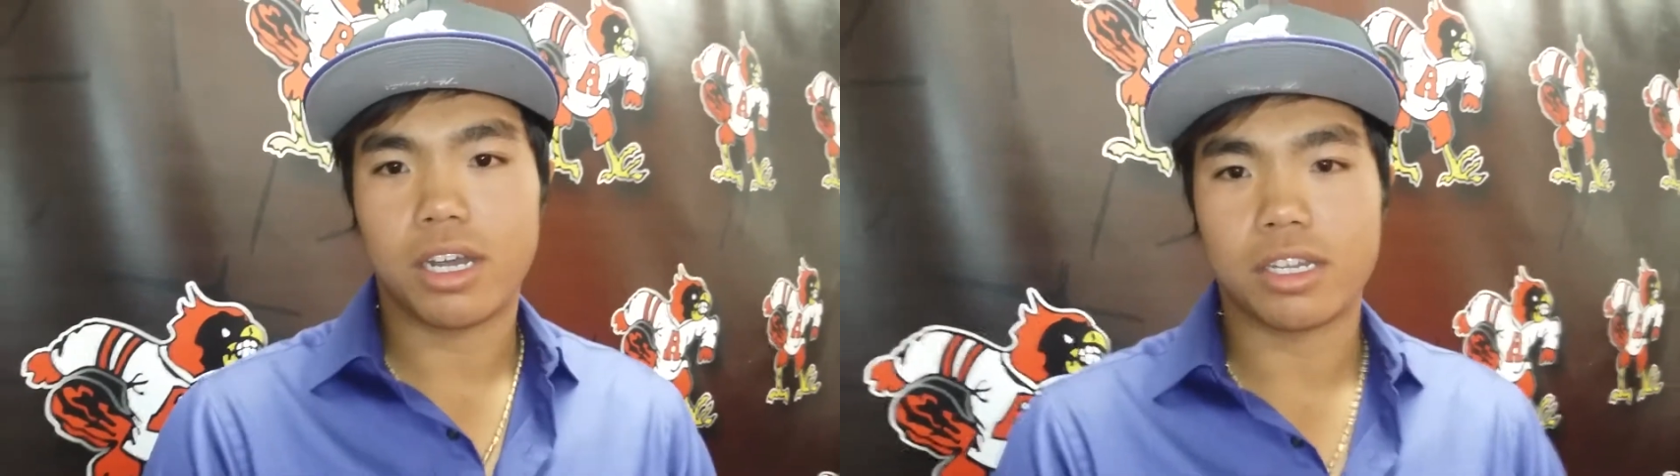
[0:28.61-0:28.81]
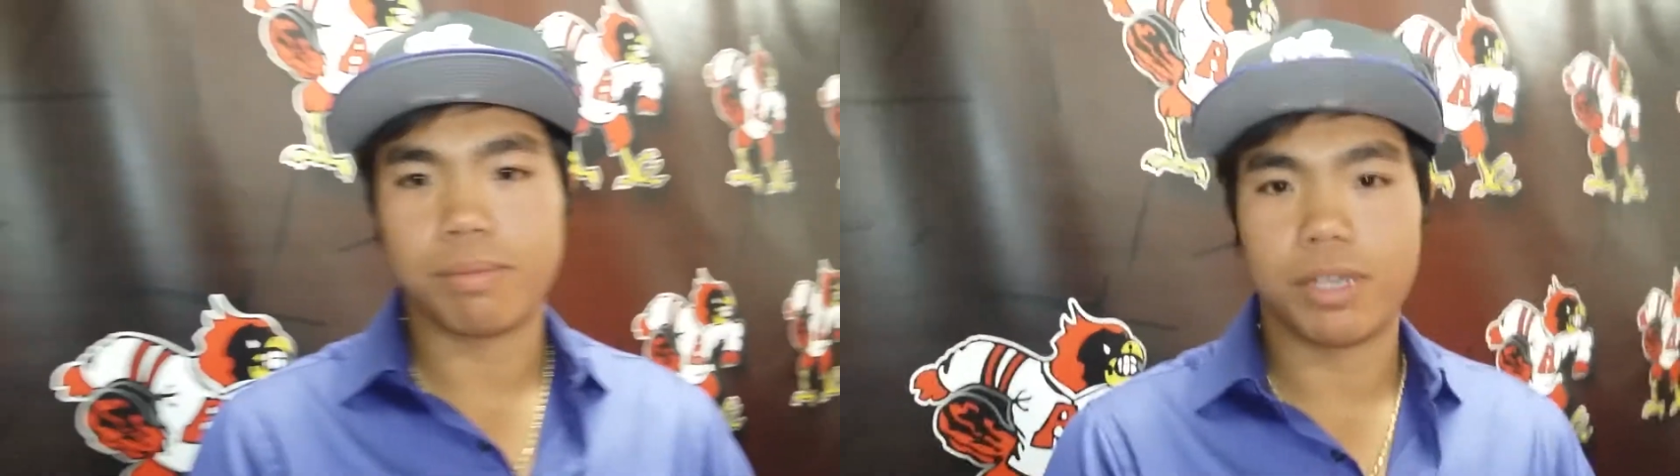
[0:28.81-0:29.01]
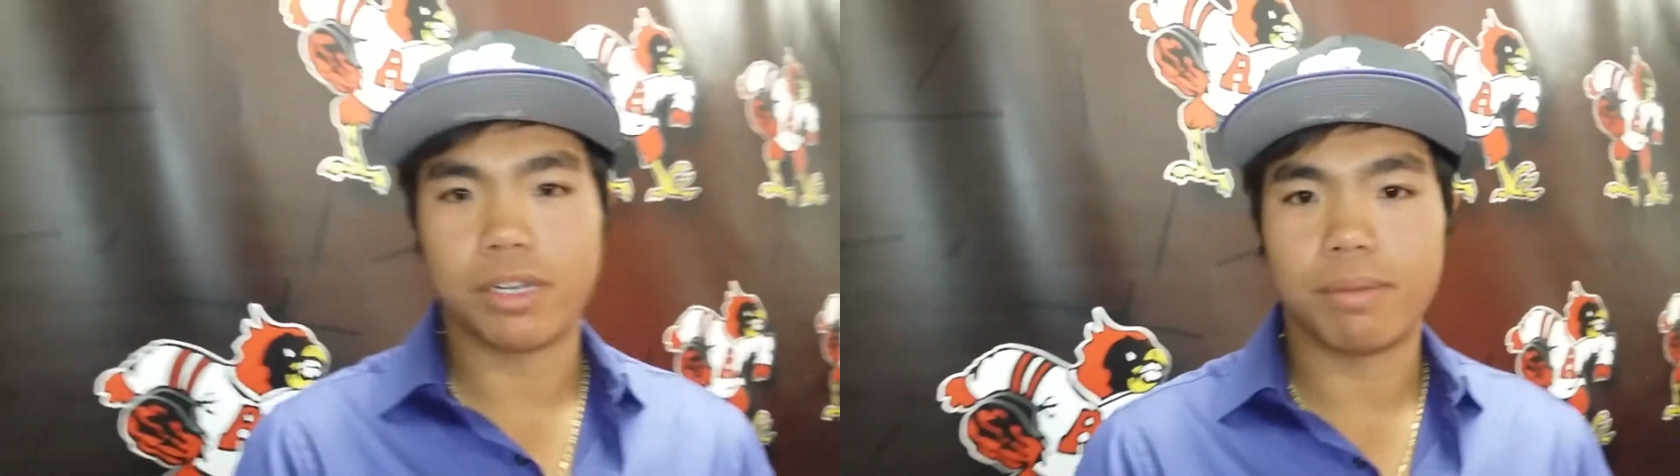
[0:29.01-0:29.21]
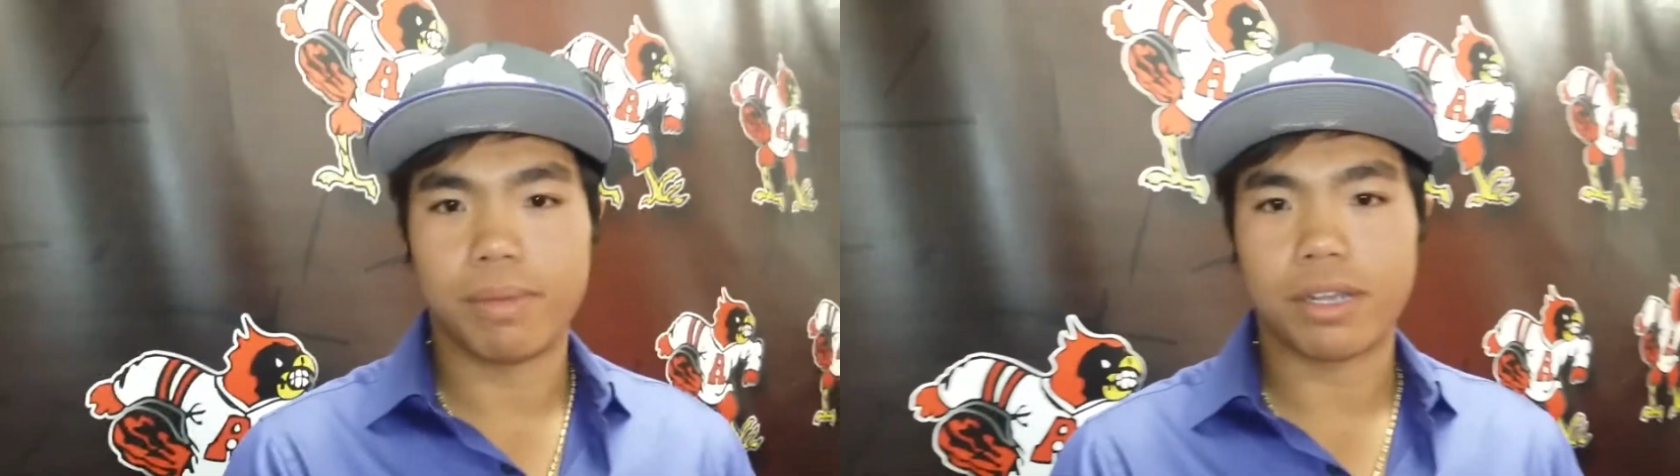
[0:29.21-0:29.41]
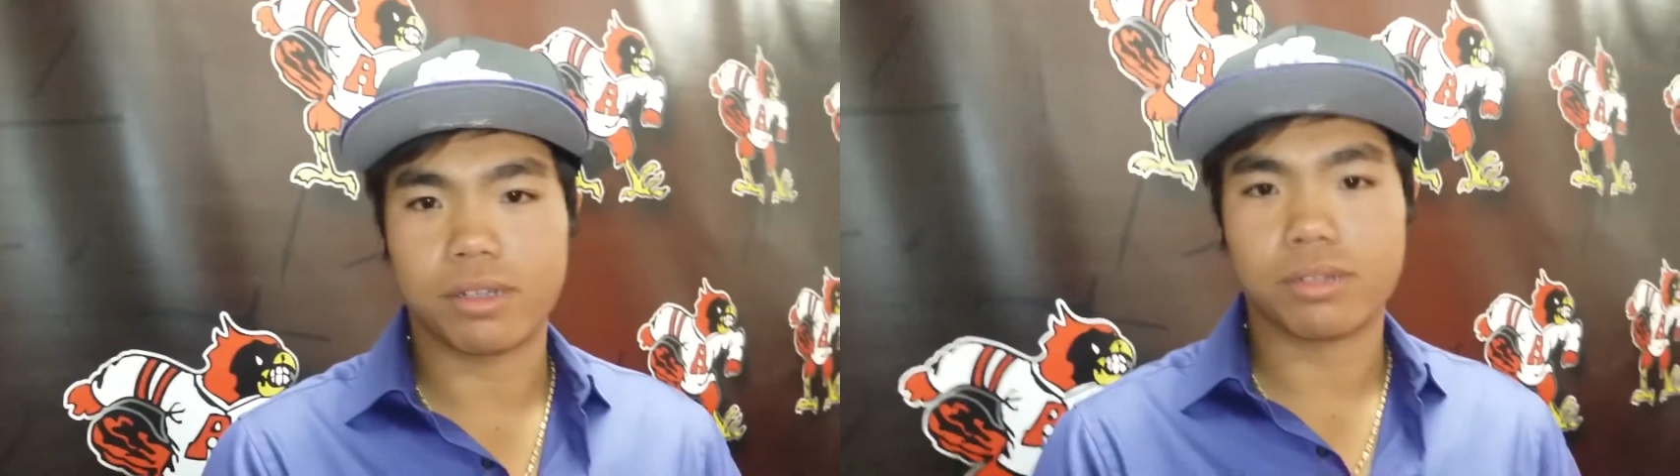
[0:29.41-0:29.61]
Hey, this is
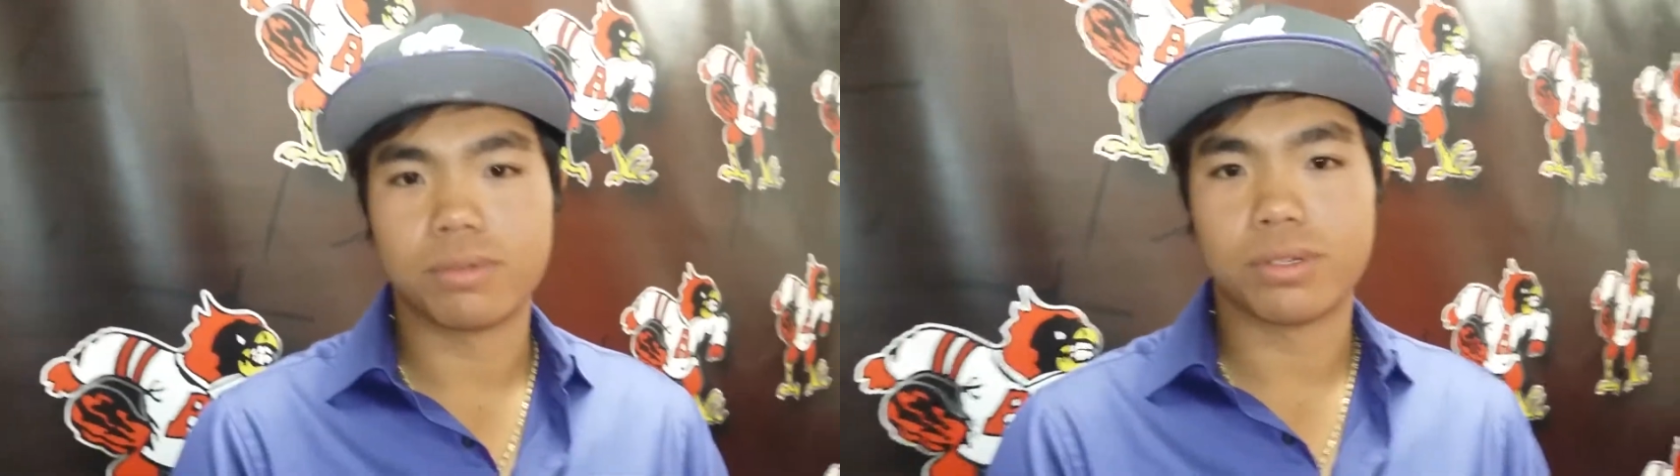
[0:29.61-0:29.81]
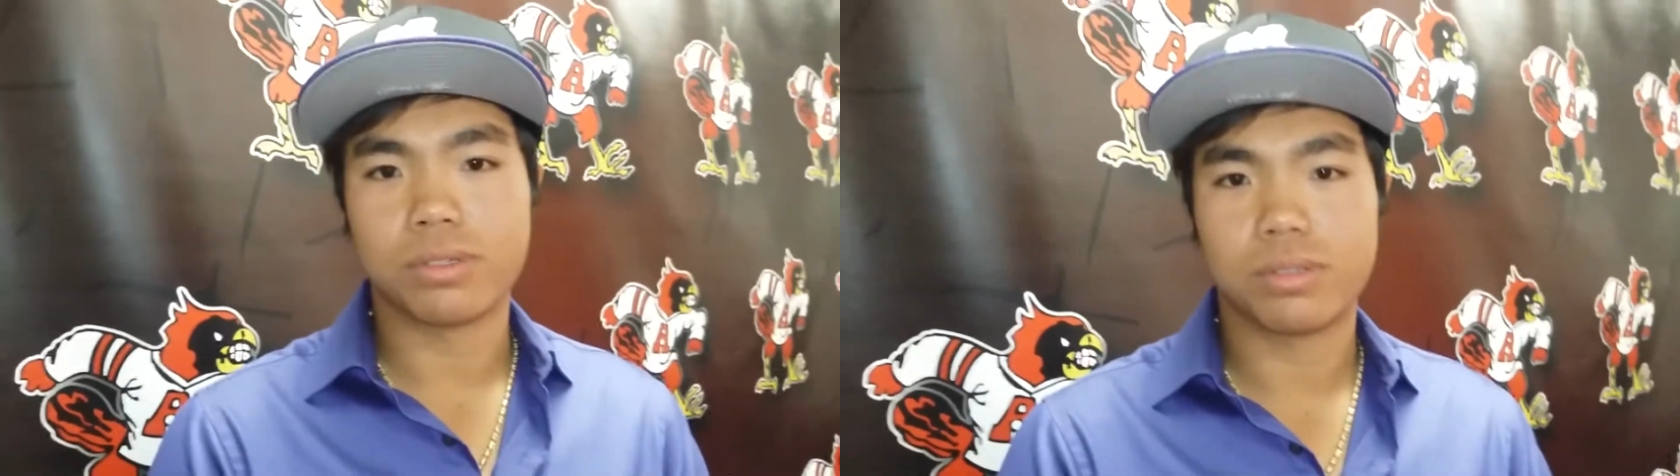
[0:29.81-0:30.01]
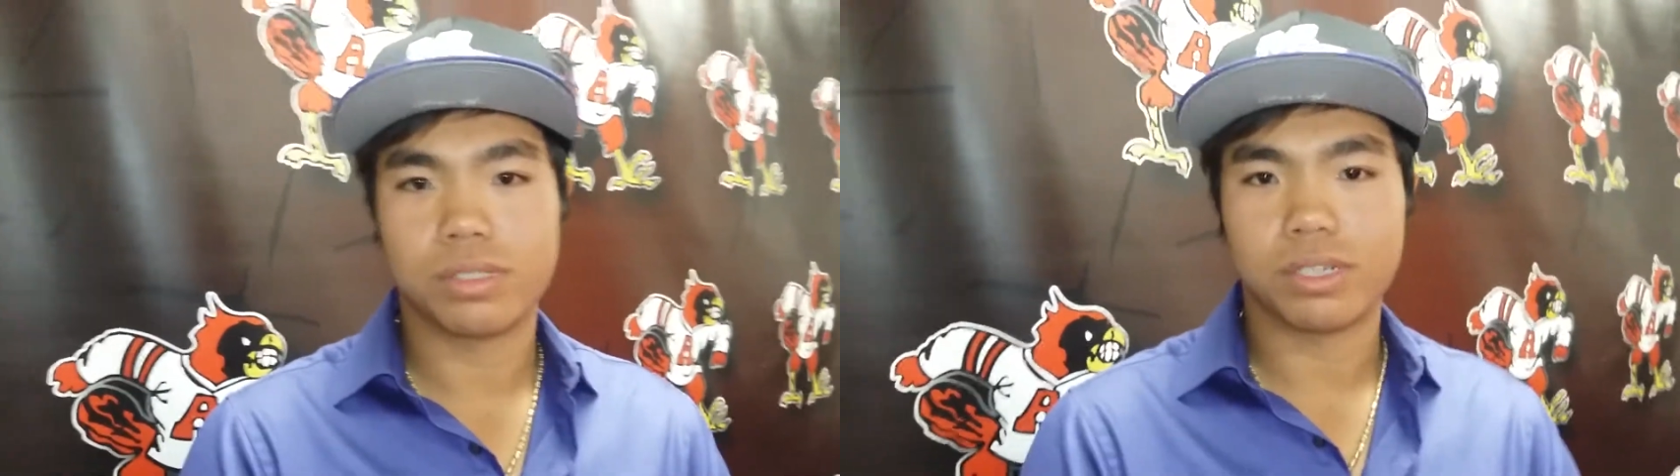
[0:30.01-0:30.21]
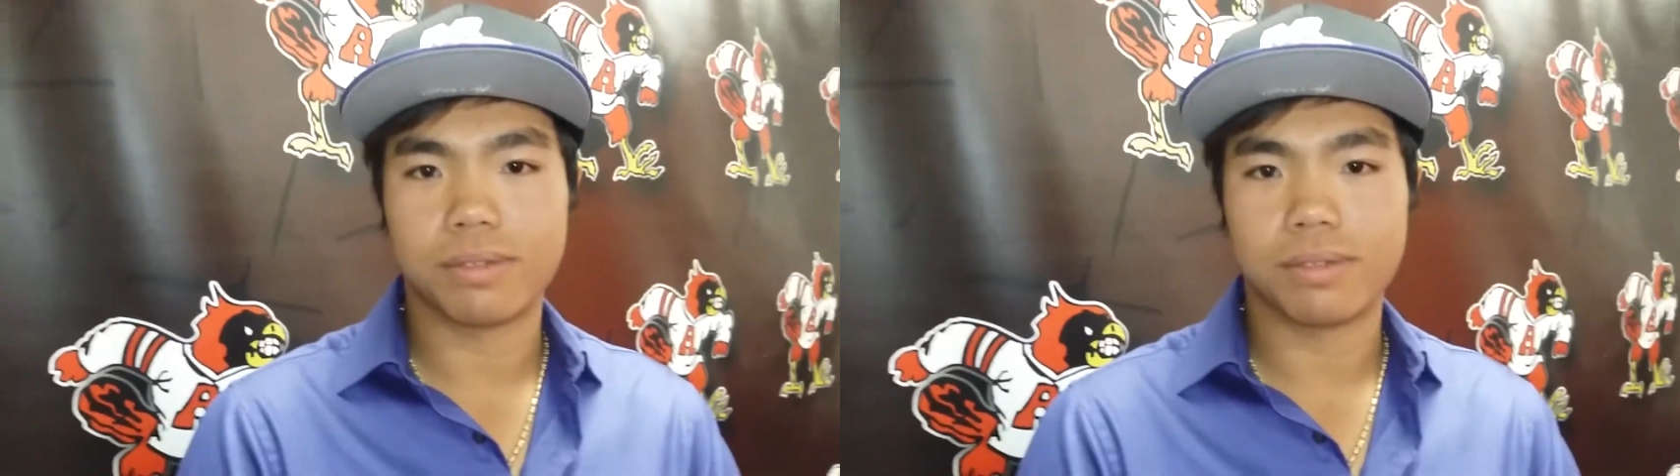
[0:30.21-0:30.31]
this is